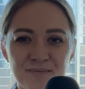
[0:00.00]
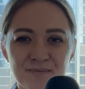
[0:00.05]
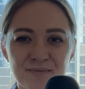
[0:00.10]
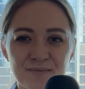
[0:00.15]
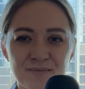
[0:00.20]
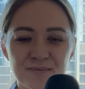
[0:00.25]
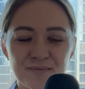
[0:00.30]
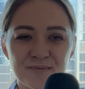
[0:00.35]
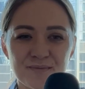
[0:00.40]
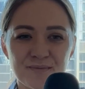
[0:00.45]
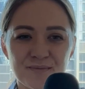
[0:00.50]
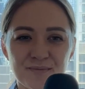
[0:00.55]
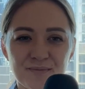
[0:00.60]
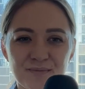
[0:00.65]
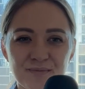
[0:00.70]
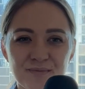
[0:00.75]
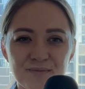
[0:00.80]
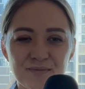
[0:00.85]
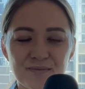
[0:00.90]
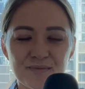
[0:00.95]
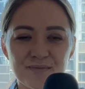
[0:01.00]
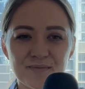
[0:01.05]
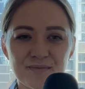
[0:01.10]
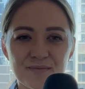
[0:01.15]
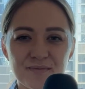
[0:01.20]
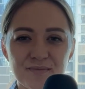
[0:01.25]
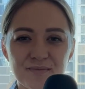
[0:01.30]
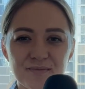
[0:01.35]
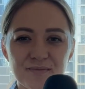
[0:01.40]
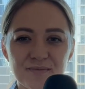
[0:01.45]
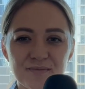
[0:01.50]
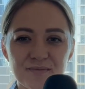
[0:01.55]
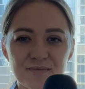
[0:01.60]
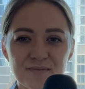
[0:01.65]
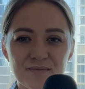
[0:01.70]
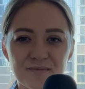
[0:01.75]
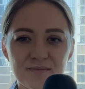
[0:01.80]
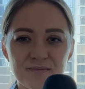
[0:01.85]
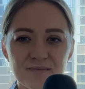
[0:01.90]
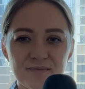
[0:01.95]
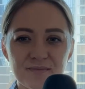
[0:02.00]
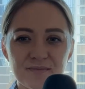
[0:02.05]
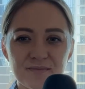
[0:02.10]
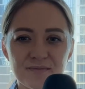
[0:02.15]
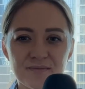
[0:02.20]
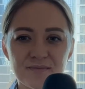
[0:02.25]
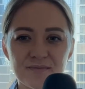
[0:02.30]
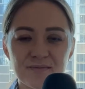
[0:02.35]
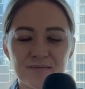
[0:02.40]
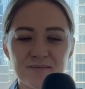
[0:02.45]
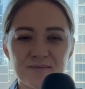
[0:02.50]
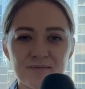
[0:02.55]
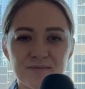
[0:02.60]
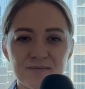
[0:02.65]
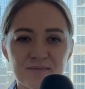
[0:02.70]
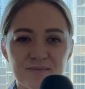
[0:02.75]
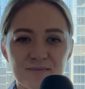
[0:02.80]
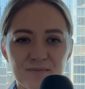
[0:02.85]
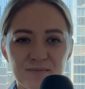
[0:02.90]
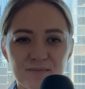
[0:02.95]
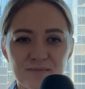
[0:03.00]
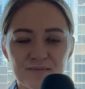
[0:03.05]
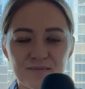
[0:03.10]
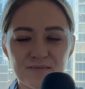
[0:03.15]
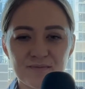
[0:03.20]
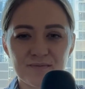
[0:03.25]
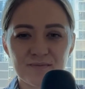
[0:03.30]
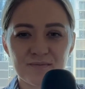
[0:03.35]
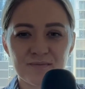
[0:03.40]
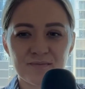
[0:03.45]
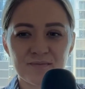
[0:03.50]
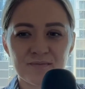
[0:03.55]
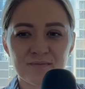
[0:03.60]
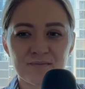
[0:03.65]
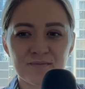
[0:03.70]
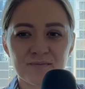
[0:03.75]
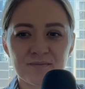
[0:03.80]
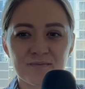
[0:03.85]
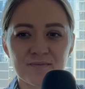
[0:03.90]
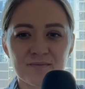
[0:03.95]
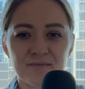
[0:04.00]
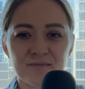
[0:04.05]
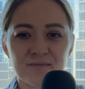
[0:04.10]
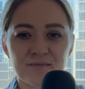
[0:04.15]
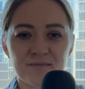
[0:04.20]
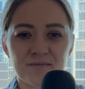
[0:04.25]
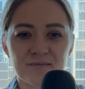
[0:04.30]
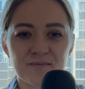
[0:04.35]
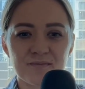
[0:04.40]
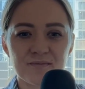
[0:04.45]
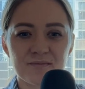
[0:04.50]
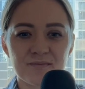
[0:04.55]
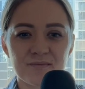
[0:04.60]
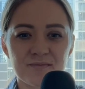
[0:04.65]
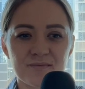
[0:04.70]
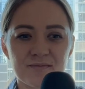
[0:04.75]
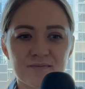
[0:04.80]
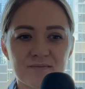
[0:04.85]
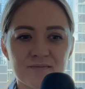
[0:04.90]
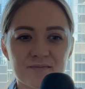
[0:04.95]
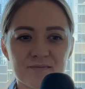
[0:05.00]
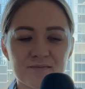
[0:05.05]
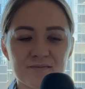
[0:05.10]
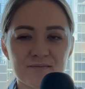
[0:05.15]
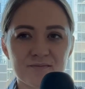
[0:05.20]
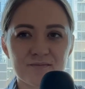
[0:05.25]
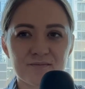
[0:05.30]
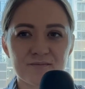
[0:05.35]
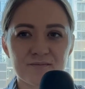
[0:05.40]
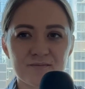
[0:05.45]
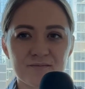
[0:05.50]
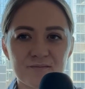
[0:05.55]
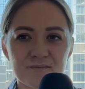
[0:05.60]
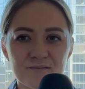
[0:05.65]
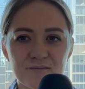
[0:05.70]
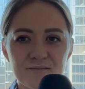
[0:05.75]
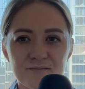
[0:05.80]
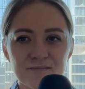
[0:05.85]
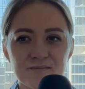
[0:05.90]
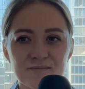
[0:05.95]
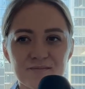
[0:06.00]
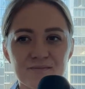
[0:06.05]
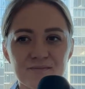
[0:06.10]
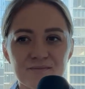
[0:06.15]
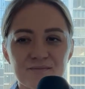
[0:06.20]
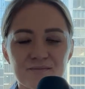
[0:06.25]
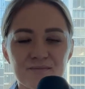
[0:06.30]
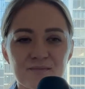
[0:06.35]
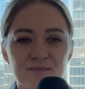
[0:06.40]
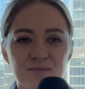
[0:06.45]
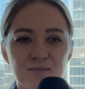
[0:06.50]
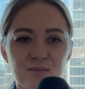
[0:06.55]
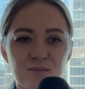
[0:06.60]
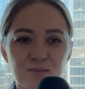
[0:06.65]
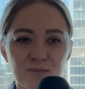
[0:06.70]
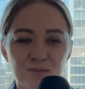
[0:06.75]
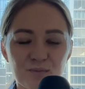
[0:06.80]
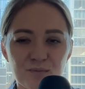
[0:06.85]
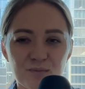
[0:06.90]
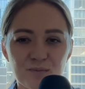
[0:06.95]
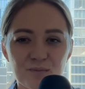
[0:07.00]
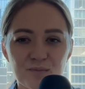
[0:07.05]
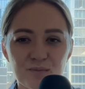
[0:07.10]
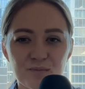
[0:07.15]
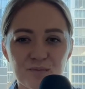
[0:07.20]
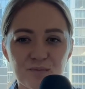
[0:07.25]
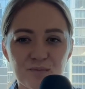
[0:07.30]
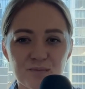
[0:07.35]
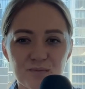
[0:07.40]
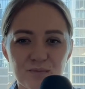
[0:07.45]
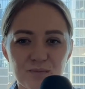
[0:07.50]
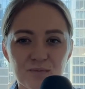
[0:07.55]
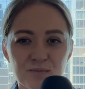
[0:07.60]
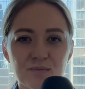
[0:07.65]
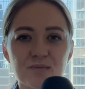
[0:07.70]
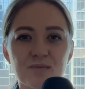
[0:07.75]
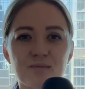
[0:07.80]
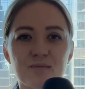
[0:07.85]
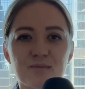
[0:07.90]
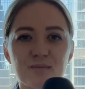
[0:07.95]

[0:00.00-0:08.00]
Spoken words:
(silent)